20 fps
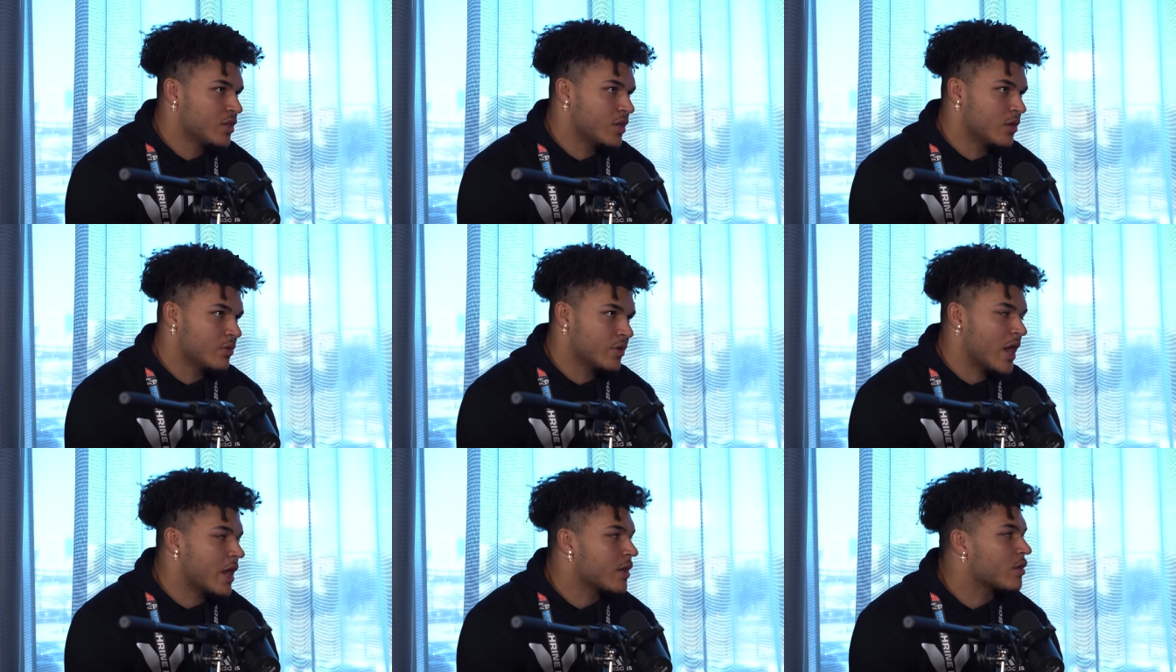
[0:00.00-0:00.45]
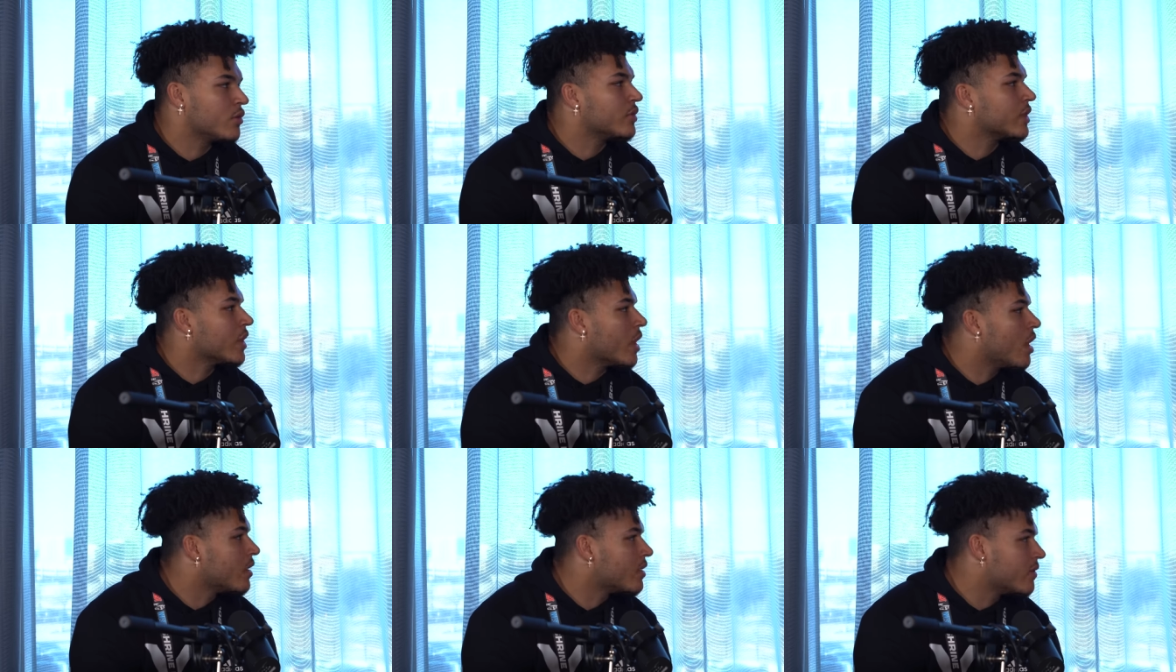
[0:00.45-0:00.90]
you know, not
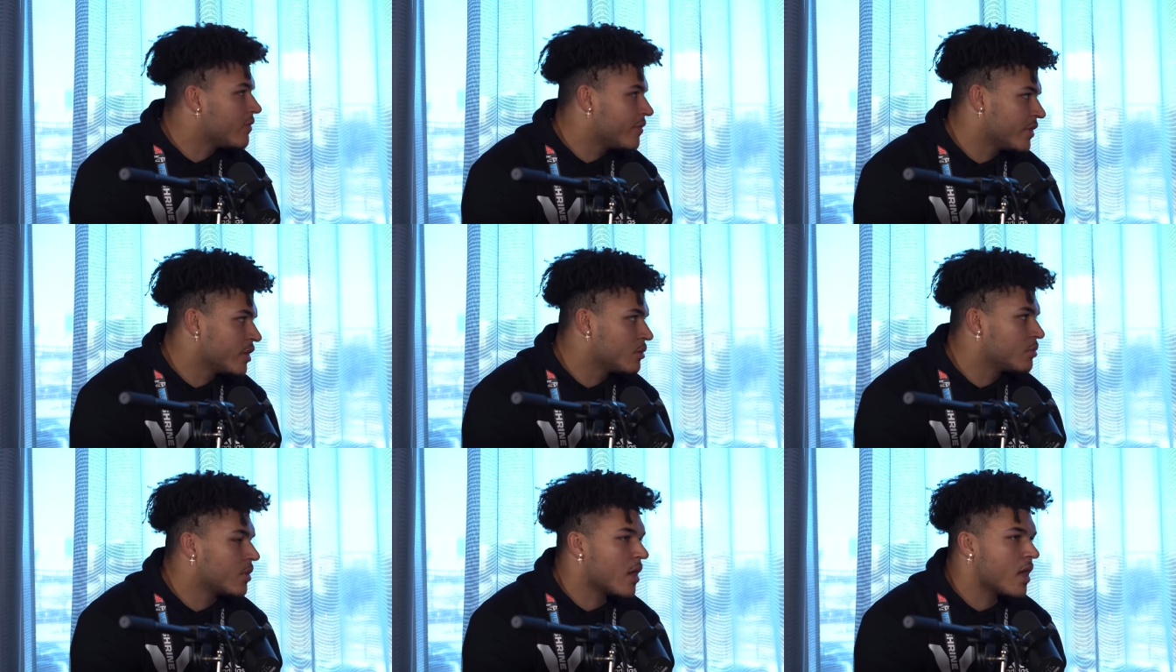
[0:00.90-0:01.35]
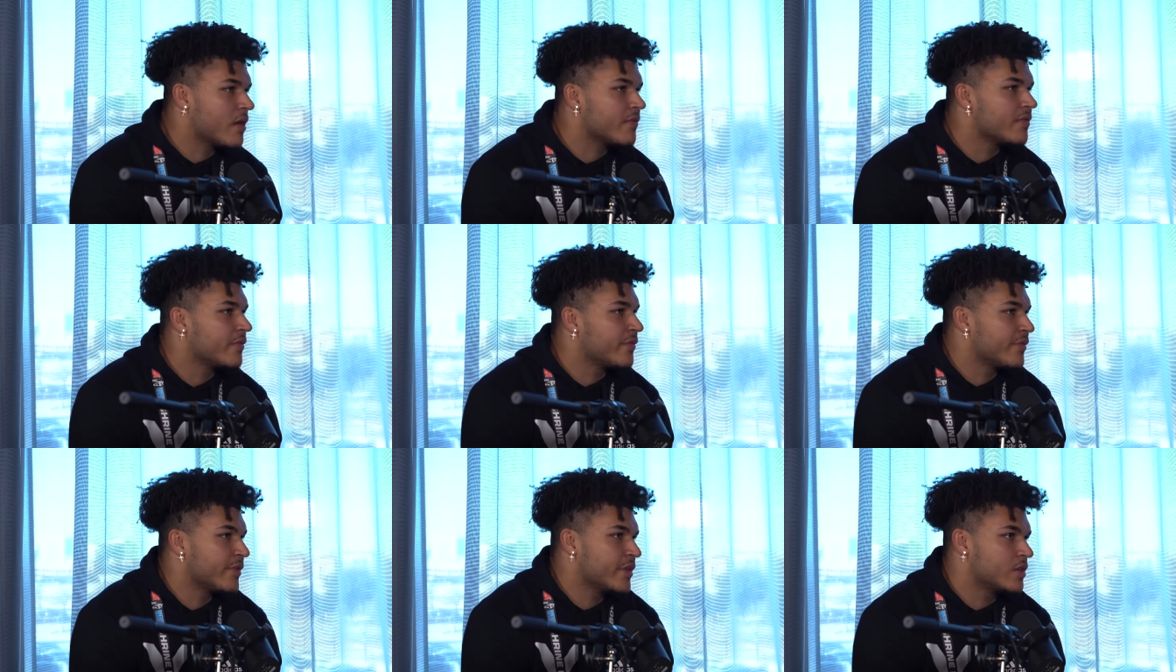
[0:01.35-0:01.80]
only on the field but
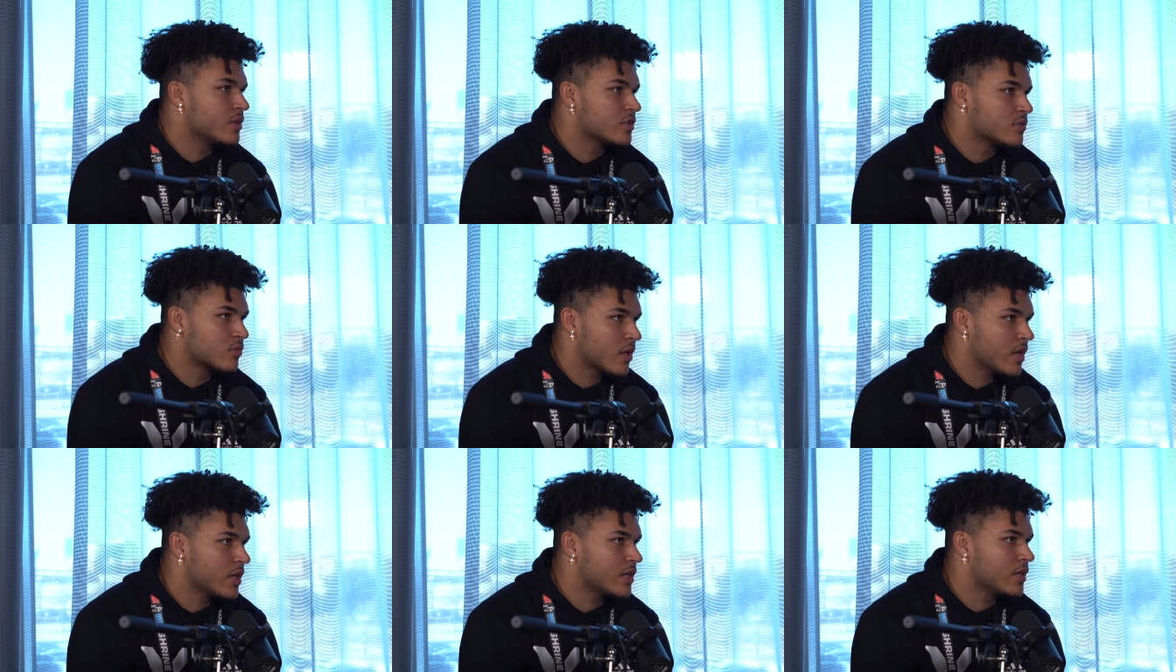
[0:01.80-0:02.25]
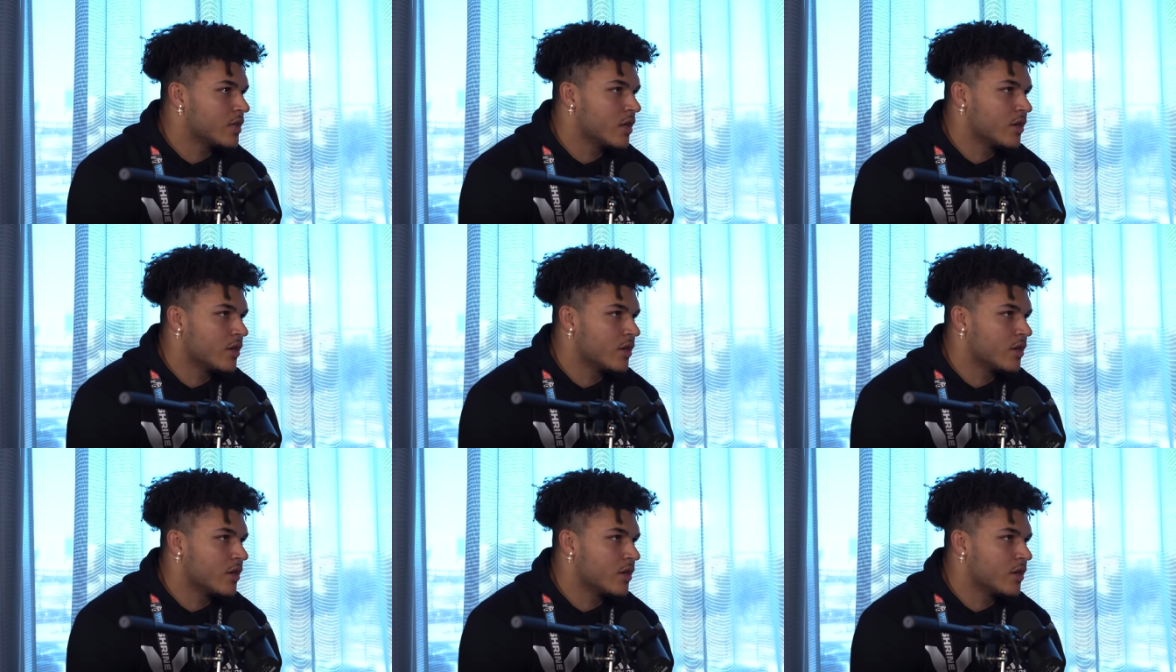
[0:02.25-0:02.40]
off the field as well.